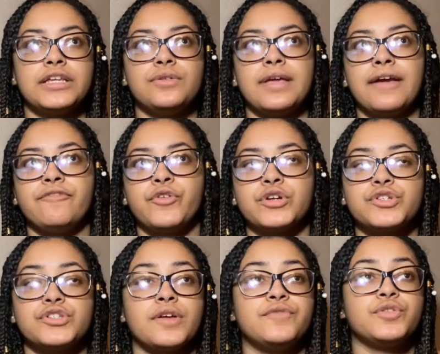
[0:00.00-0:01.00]
You can't force
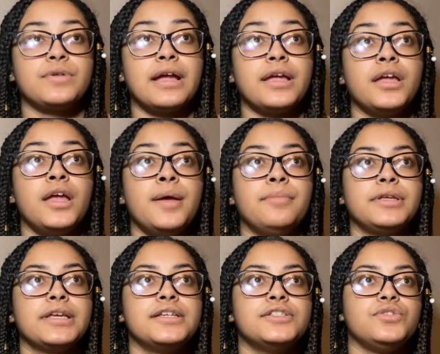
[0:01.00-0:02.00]
yourself to write
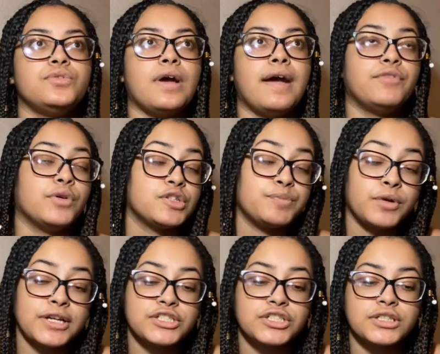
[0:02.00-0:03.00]
because you have no
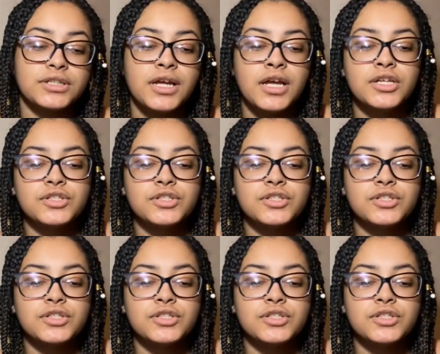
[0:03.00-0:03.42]
inspiration.